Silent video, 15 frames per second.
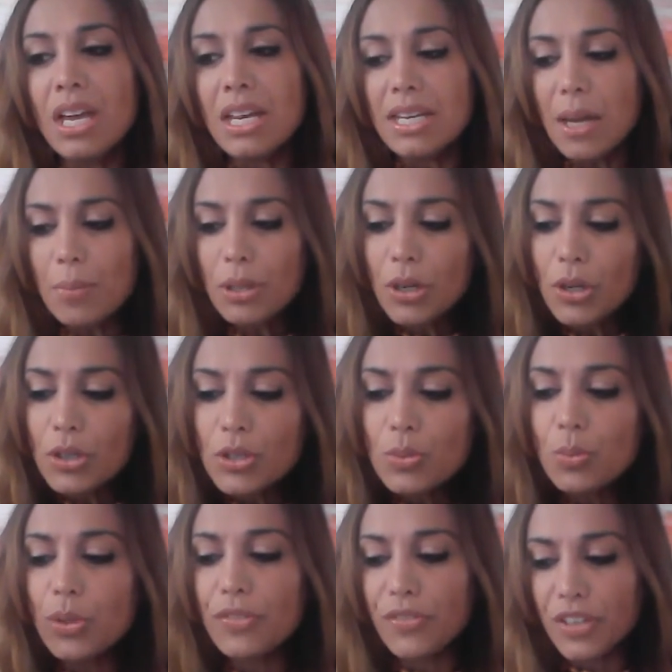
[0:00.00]
Now, because
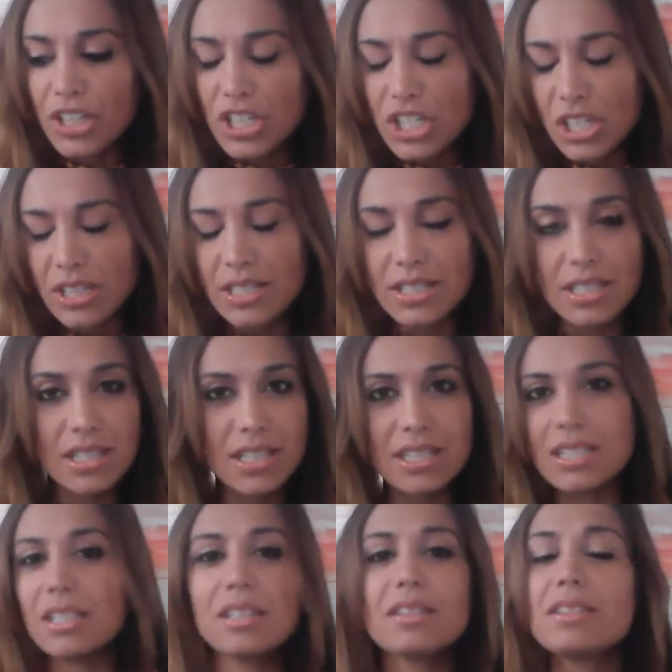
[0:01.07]
we're finishing
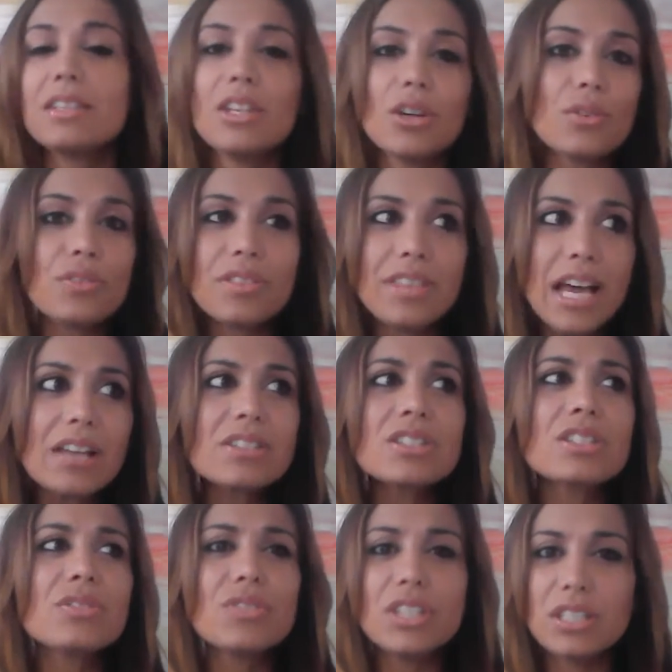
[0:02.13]
this
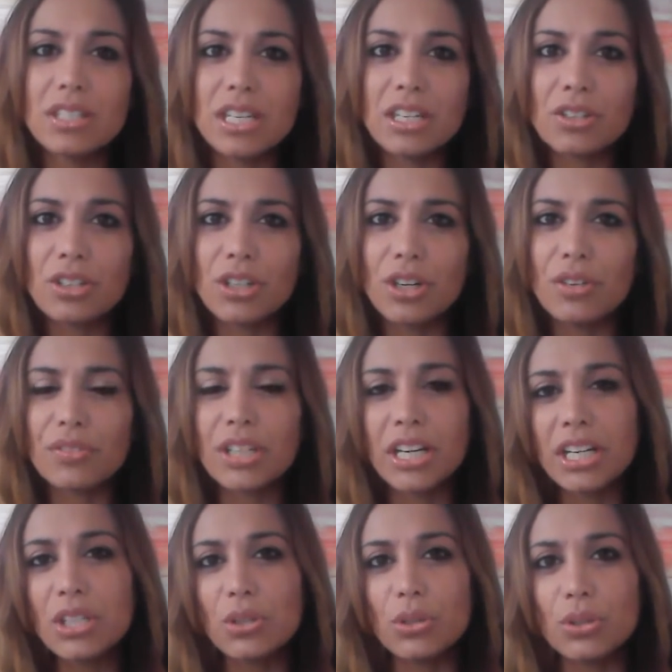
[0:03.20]
thousands of years era of
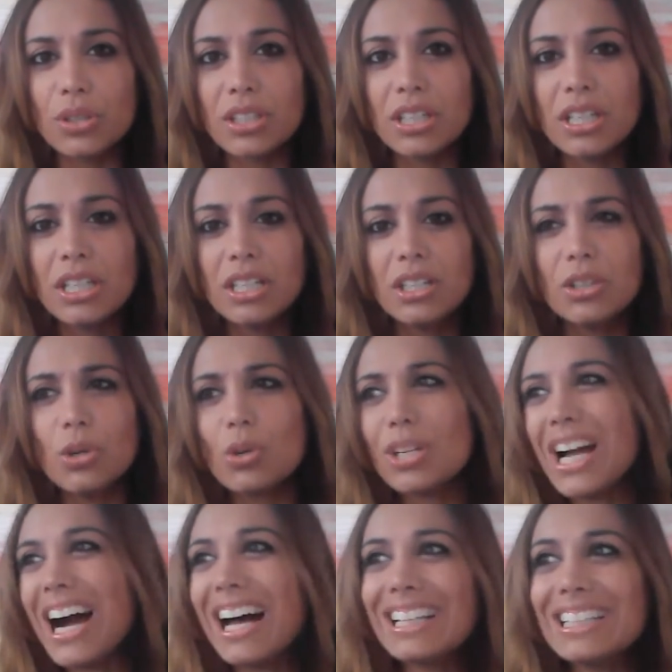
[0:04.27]
Kali Yuga, or
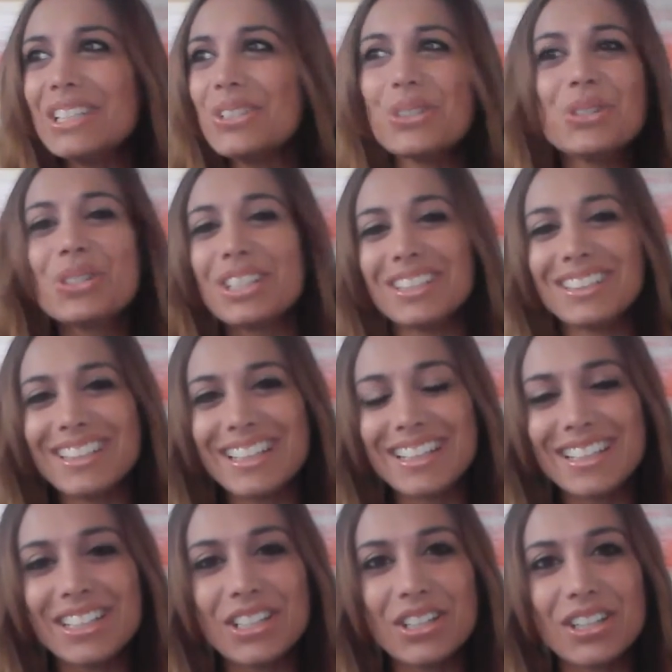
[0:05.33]
Kali Yoga,
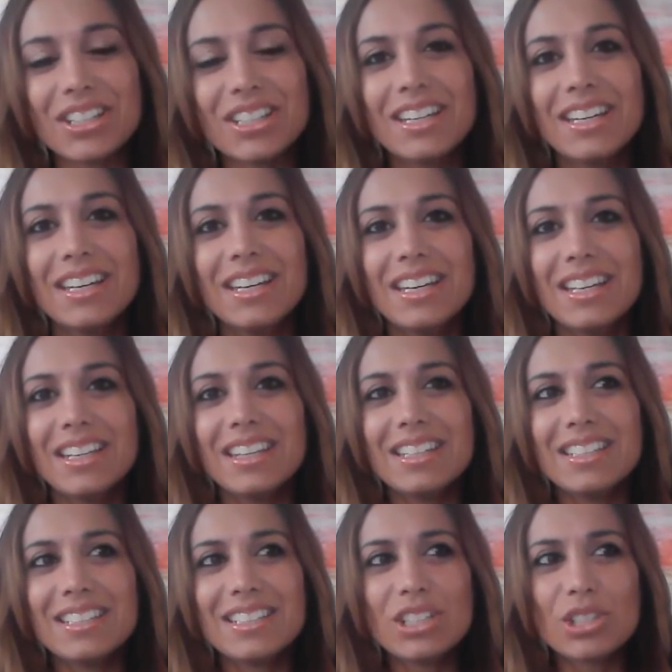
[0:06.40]

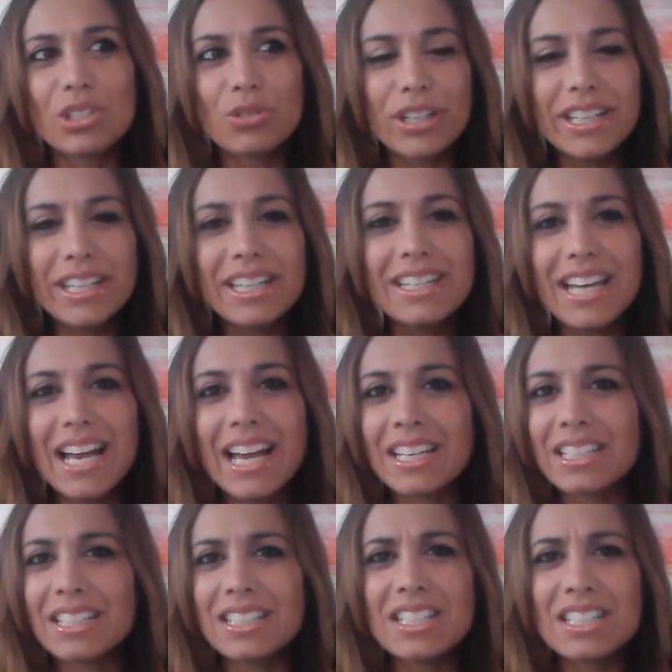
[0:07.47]
the greed,
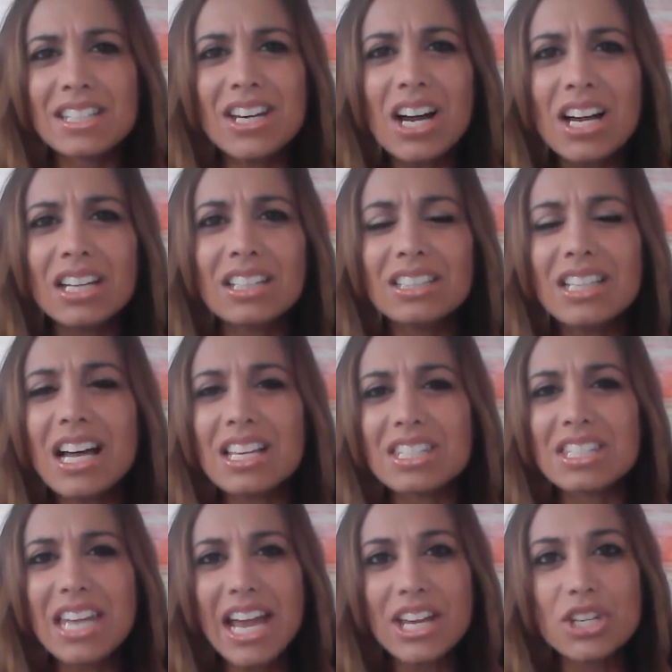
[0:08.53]
anger, desire,
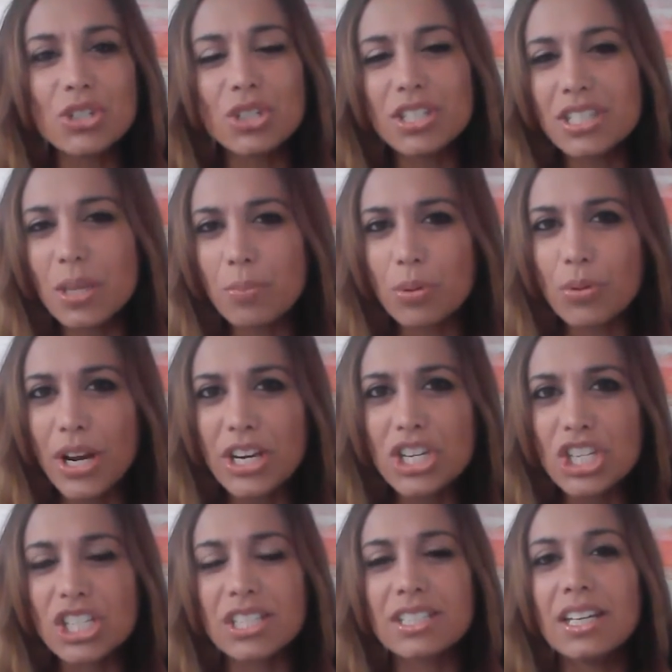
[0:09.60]
lust, hatred,
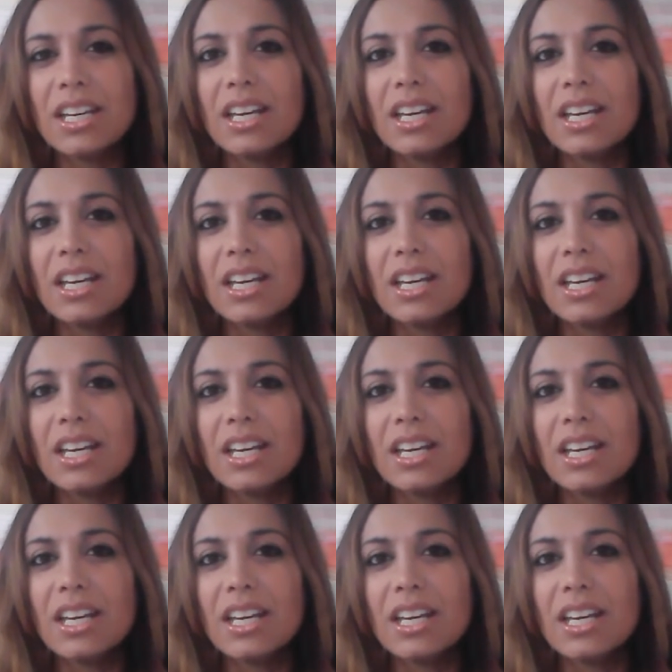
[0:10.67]
separation,